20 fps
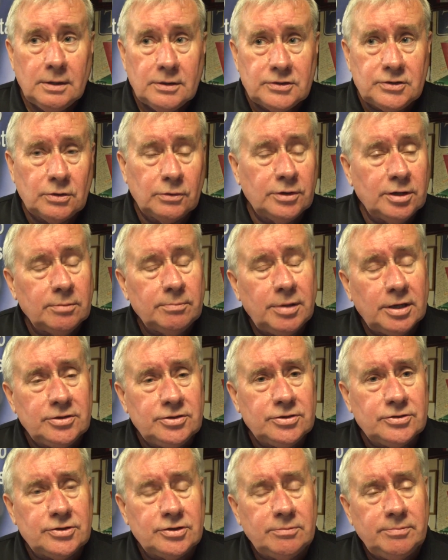so their
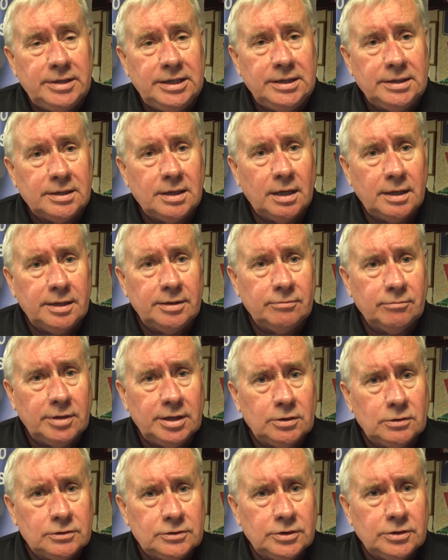budgets are being cut in
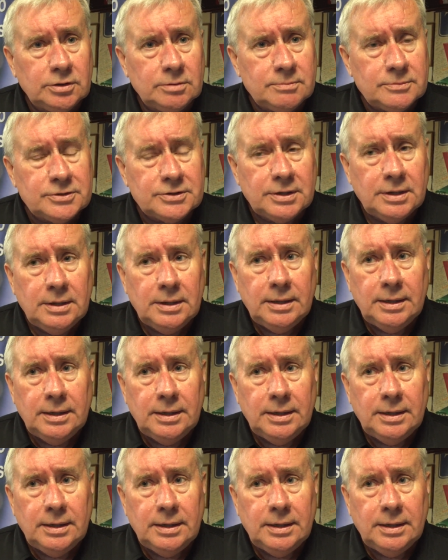real terms.